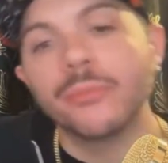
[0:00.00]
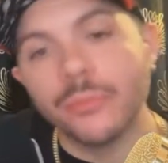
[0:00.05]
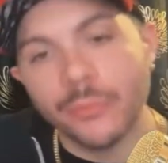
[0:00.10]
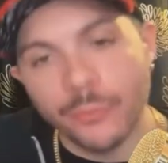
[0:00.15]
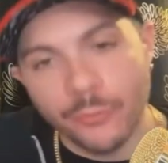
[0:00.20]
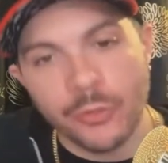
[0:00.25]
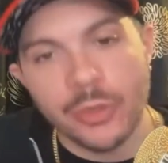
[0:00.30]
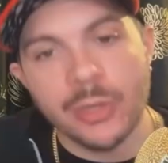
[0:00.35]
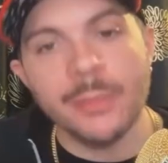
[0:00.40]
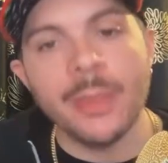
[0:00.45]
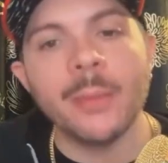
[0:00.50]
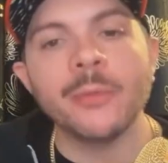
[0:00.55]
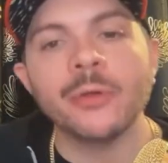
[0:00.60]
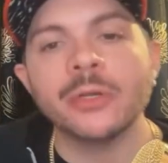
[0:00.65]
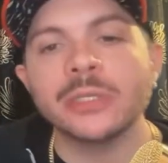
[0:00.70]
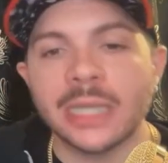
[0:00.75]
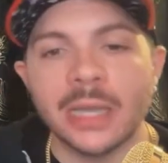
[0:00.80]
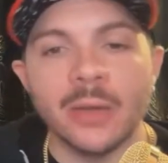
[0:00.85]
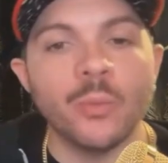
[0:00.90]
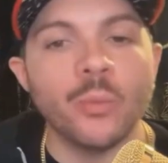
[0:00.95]
Free
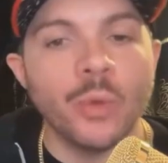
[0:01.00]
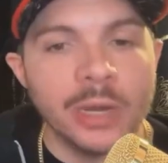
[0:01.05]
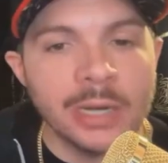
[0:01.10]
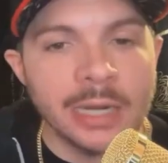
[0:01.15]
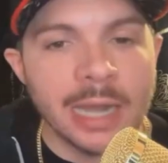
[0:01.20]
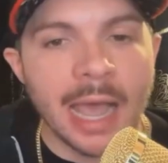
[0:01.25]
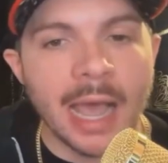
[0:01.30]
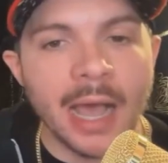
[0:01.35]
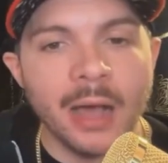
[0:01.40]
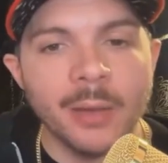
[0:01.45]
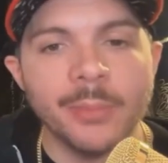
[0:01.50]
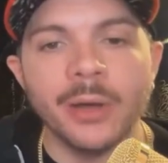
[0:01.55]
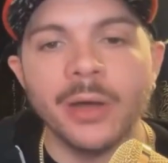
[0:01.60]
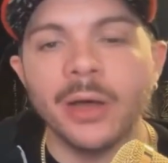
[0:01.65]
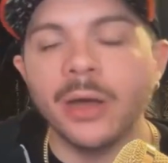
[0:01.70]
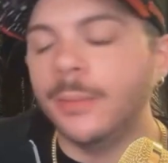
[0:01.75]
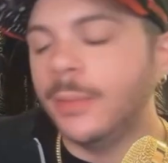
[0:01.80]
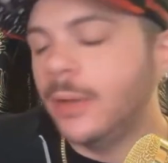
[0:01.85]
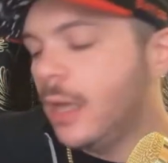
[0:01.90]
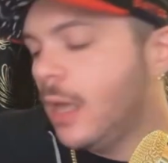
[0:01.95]
members get one
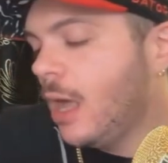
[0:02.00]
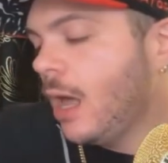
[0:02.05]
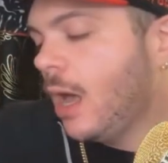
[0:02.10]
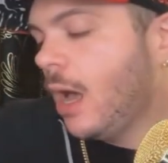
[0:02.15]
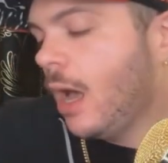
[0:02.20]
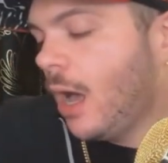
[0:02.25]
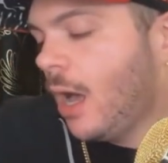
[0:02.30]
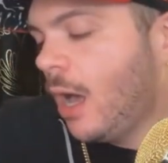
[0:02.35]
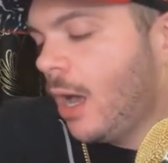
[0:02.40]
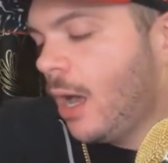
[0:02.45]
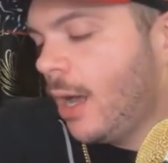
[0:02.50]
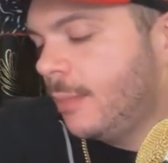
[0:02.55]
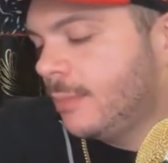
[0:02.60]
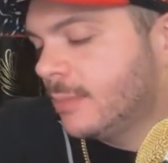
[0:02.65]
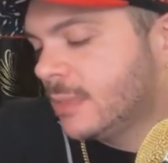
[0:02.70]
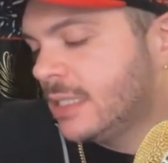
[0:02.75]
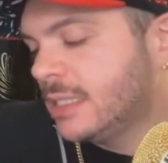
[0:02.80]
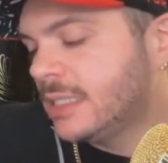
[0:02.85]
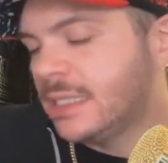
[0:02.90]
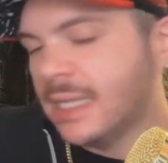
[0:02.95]
album
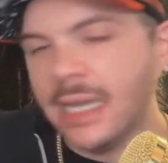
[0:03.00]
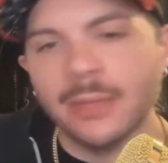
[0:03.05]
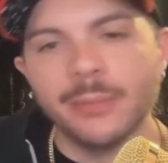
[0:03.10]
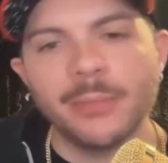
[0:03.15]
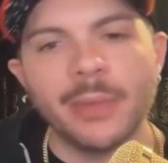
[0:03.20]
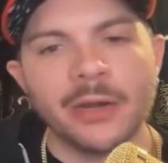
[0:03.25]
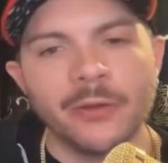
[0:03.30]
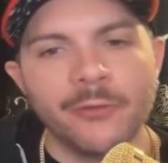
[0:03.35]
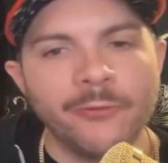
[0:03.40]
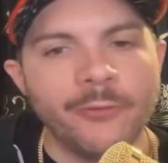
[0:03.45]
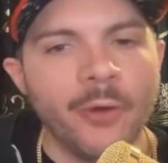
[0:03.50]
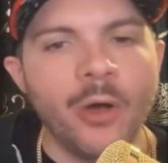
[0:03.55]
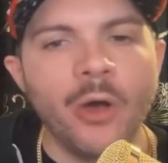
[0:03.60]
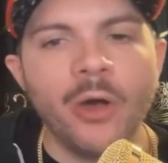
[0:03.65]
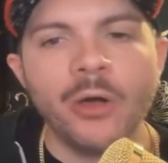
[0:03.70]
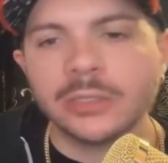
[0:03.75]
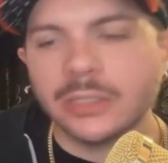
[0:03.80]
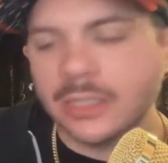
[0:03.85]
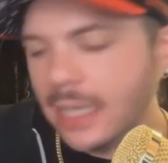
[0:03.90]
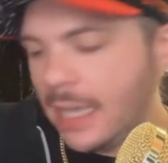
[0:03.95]
to send by
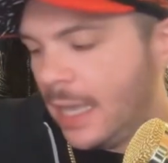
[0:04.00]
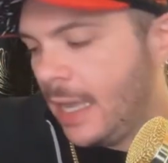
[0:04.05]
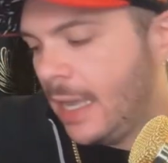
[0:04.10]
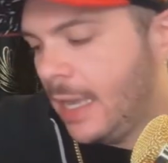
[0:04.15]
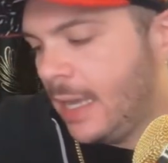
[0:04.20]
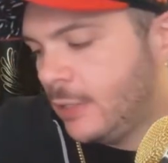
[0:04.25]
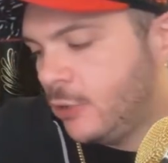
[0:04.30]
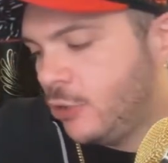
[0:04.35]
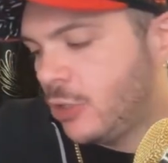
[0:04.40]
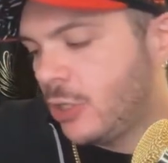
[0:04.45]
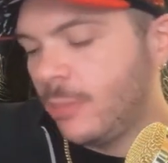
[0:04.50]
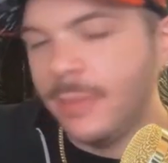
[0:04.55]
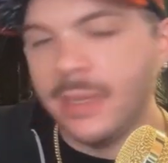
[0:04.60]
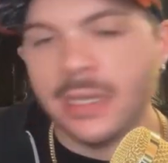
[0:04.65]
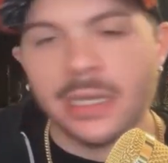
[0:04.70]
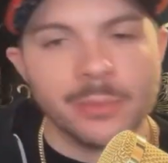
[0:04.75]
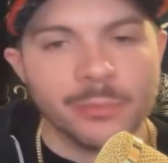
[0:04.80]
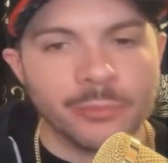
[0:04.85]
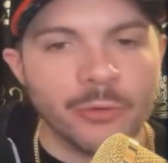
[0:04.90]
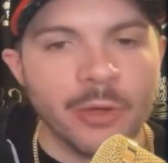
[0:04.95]
default, and you can
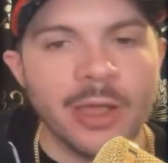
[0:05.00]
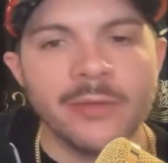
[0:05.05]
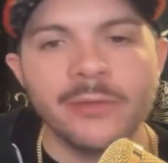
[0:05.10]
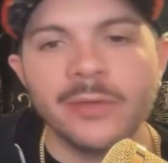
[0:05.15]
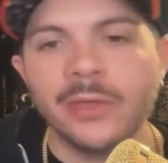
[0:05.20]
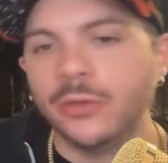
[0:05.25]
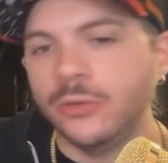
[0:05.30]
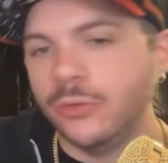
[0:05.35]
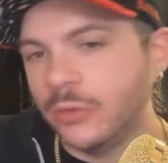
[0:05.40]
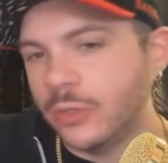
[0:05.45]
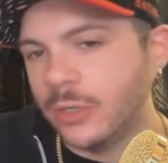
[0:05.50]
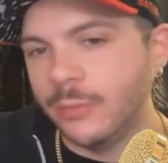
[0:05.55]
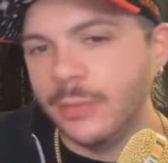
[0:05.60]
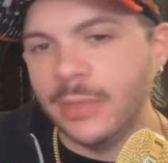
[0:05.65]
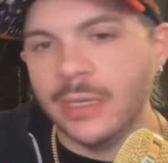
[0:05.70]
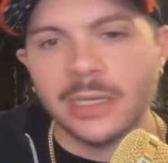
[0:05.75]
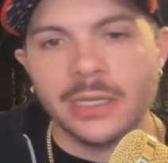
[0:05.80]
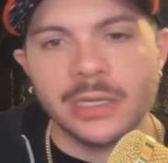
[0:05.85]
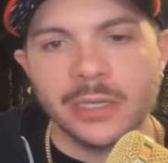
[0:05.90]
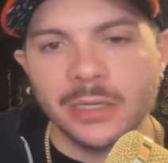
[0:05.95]
make it private. You can
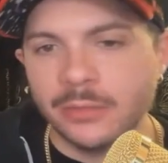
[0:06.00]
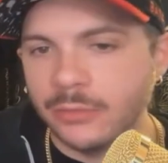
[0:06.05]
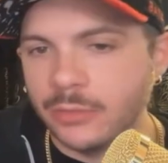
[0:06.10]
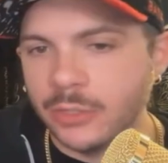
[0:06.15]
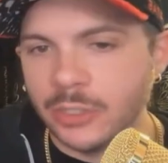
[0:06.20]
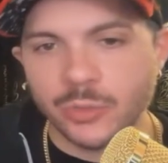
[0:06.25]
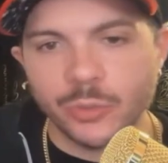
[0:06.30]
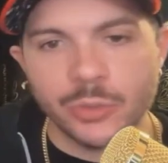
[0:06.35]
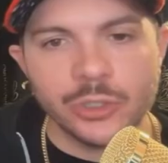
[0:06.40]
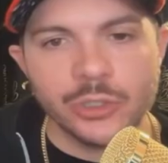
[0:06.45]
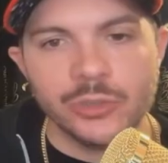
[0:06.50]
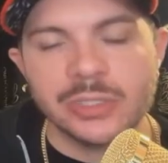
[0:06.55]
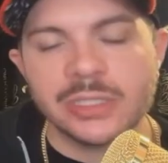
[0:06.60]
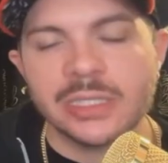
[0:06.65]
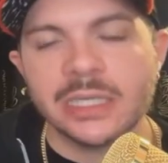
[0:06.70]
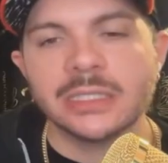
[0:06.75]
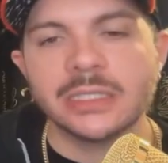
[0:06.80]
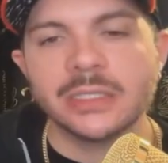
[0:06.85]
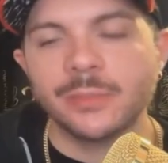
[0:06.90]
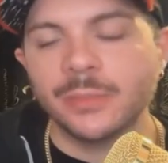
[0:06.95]
make it just one you
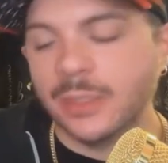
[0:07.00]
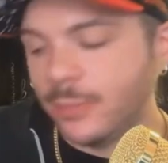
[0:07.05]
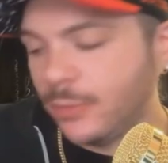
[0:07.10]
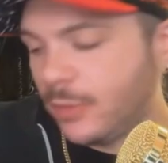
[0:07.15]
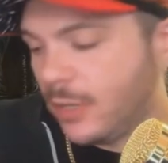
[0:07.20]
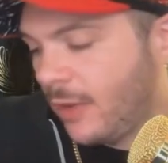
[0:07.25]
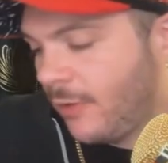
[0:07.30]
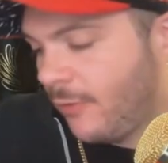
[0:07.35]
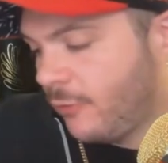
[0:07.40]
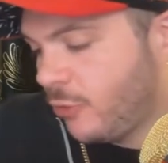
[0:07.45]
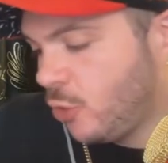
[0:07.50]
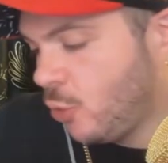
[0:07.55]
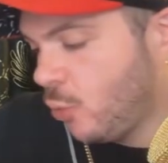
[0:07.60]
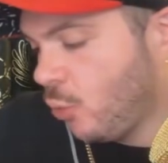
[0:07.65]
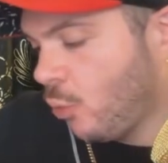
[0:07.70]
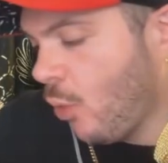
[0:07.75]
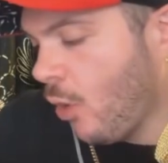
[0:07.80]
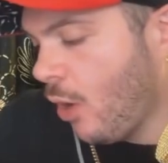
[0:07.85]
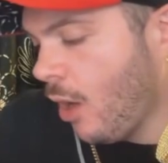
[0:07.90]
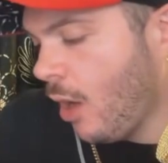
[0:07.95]
send to people however you
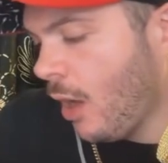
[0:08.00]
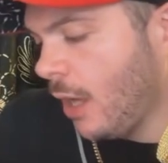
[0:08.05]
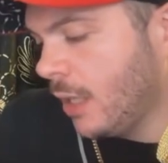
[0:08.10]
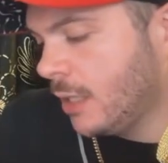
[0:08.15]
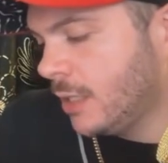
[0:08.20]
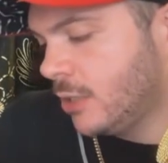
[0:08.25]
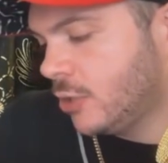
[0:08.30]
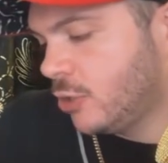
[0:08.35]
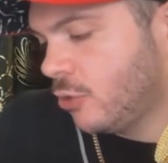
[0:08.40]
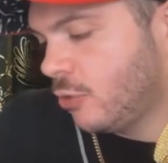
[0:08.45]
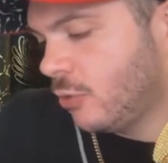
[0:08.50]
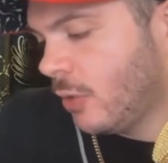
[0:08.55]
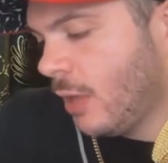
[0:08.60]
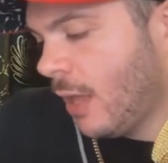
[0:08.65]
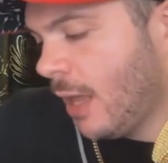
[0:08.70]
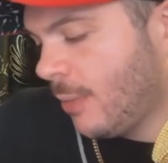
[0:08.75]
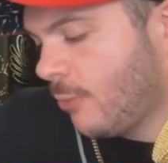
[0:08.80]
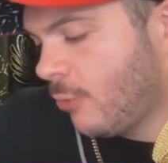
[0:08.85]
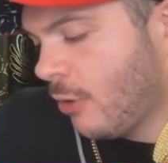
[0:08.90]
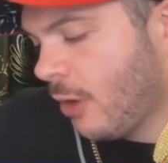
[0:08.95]
want. It's your
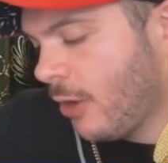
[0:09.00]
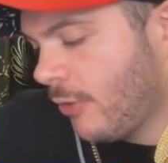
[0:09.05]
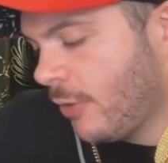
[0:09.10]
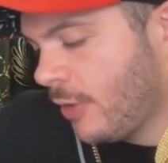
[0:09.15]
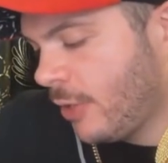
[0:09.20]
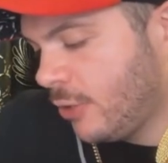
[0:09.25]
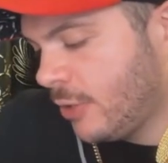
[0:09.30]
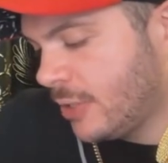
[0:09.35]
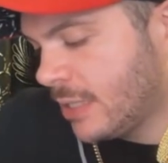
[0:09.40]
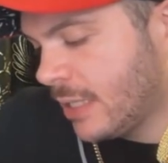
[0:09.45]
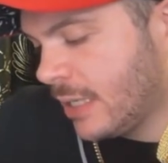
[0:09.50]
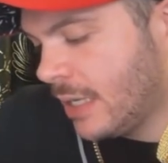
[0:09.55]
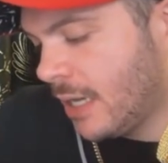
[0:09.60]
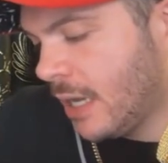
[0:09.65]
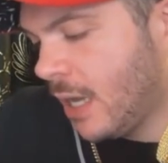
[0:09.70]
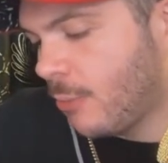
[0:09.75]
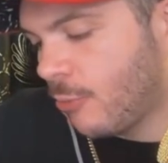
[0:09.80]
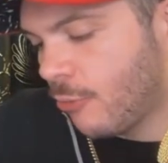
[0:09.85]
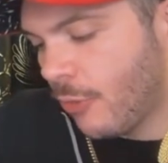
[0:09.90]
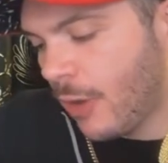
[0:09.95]
library. You set it
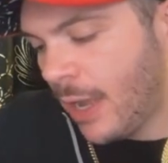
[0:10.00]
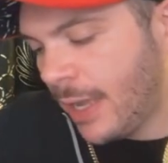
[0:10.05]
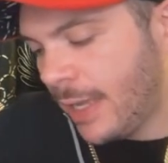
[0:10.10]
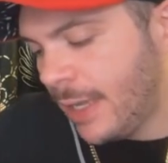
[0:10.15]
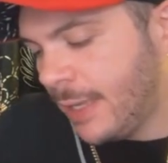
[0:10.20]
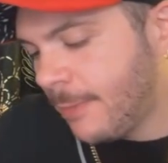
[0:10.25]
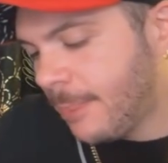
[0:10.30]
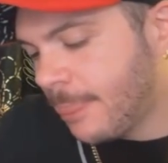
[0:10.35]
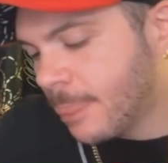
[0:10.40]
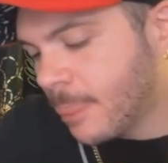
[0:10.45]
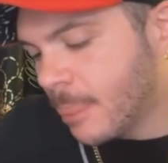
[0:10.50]
up, right?